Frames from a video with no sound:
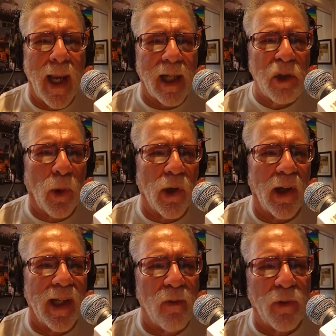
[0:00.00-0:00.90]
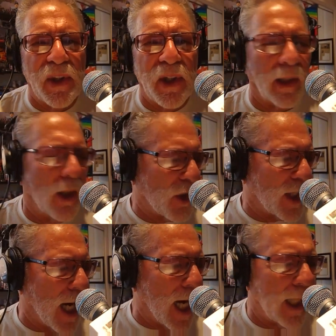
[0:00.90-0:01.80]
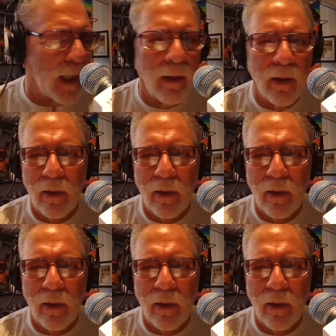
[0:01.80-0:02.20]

expert on everything, this guy. Didn't you